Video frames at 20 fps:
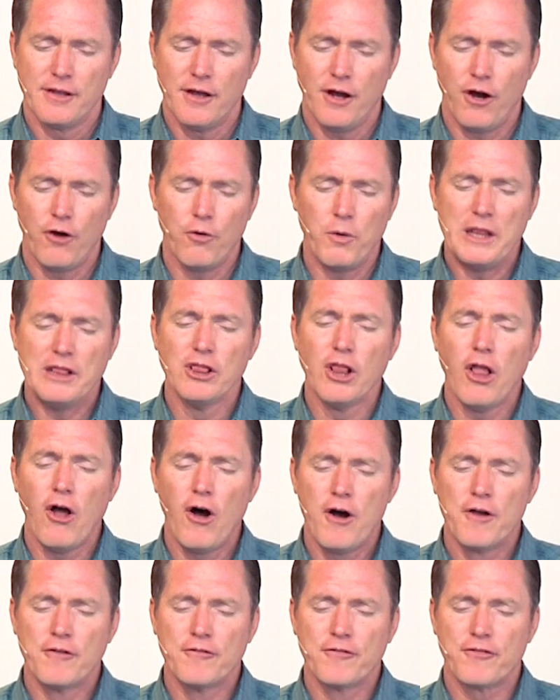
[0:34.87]
Oh, we
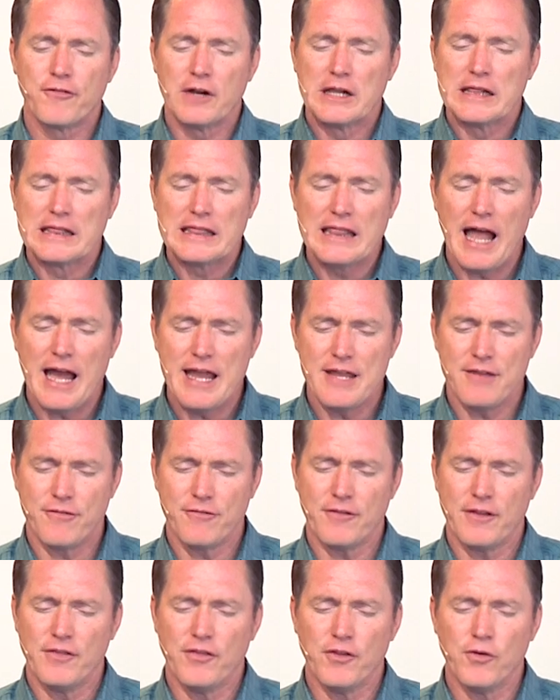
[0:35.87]
long for
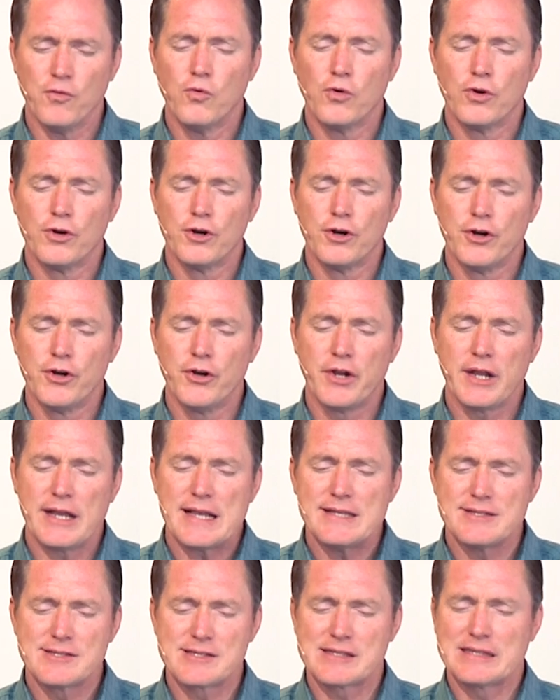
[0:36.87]
life, and the Word
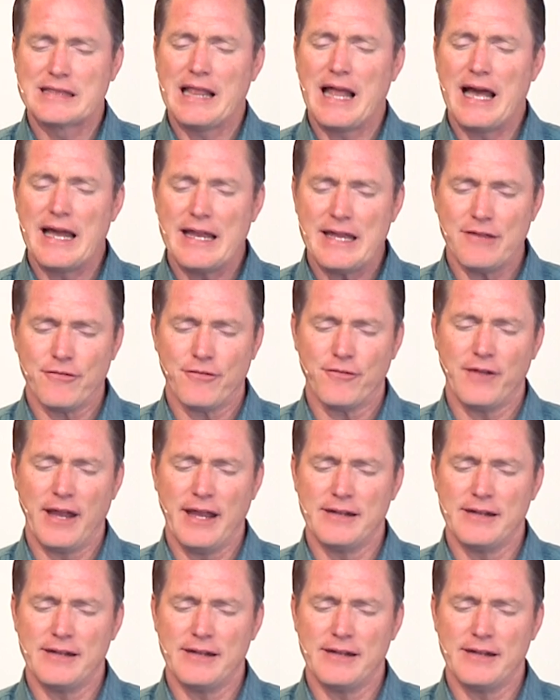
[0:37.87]
is life,